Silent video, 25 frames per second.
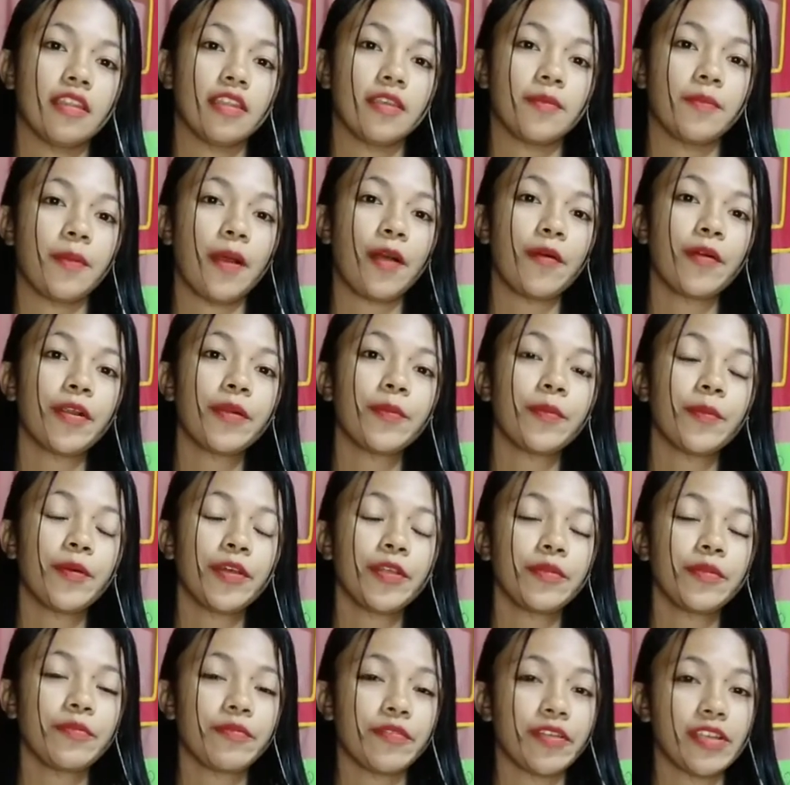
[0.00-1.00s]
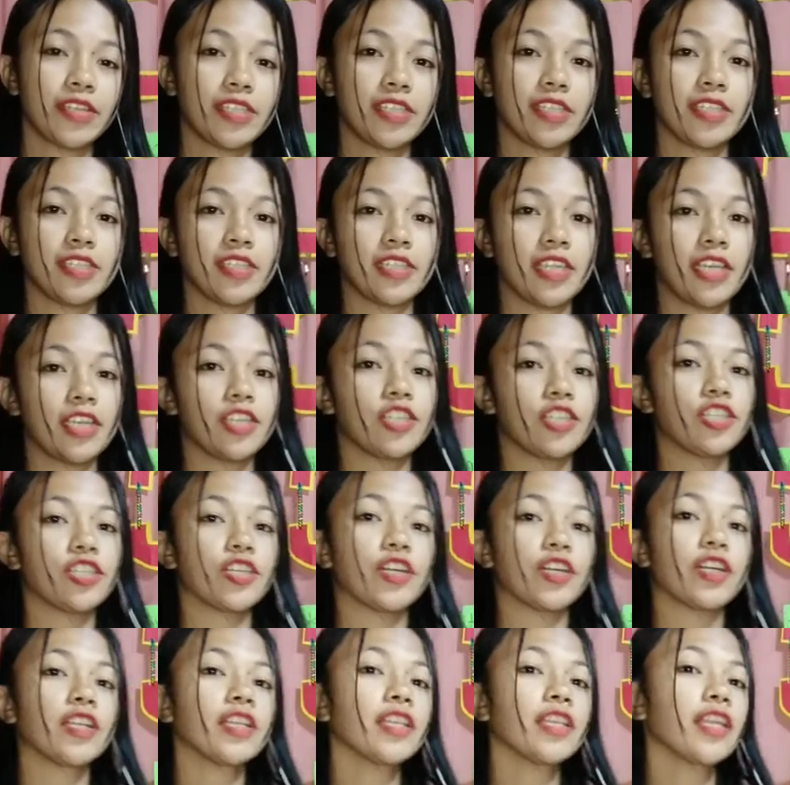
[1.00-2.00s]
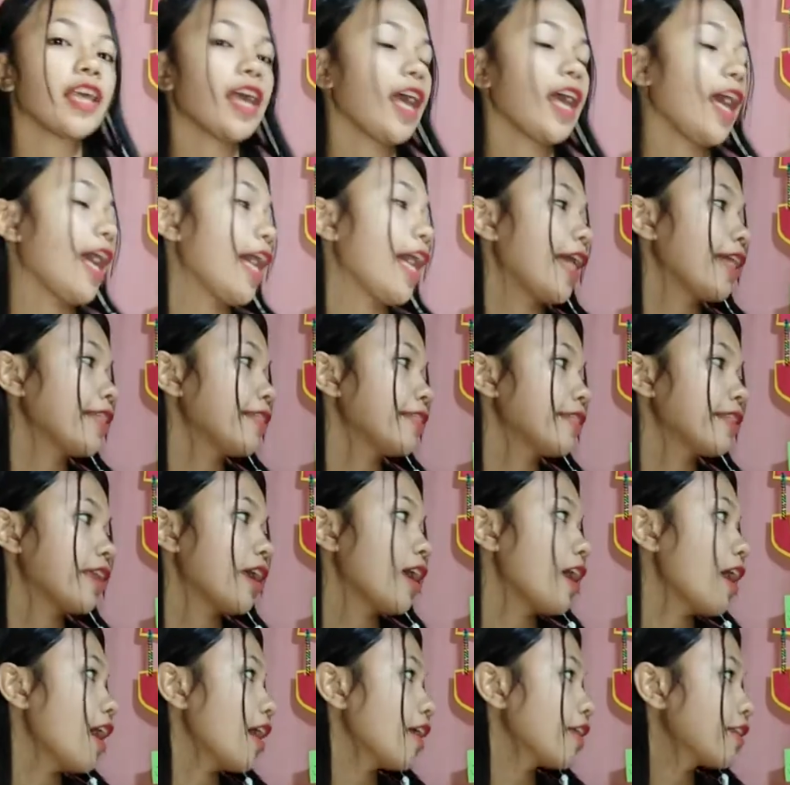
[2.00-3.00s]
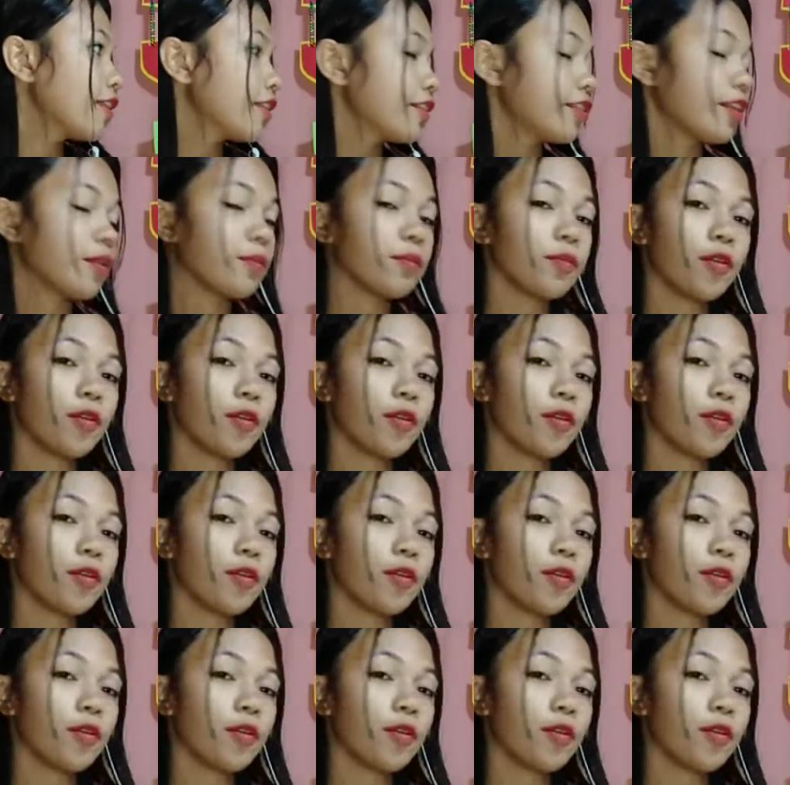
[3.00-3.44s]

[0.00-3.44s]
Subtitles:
the PowerPoint presentation, and the